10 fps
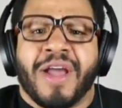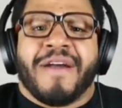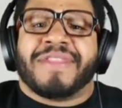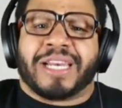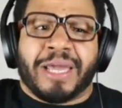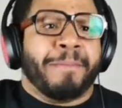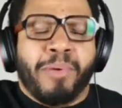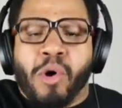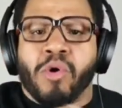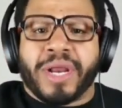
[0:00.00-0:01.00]
that can
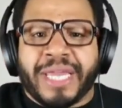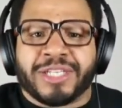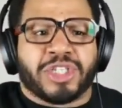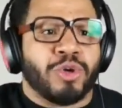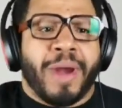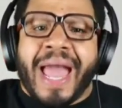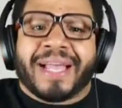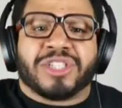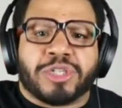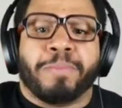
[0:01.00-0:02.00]
pour into and
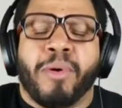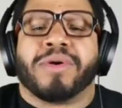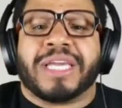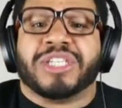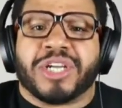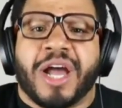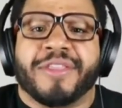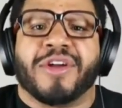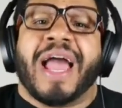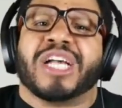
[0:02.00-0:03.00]
support each other
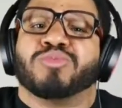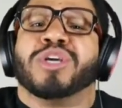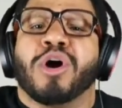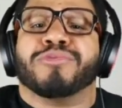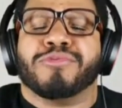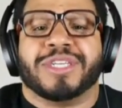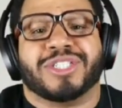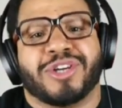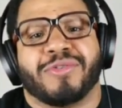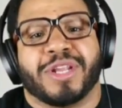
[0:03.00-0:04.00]
as we go through this
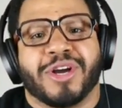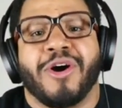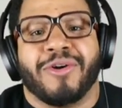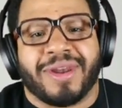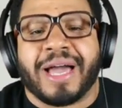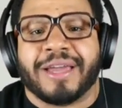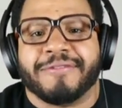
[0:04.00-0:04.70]
journey called life.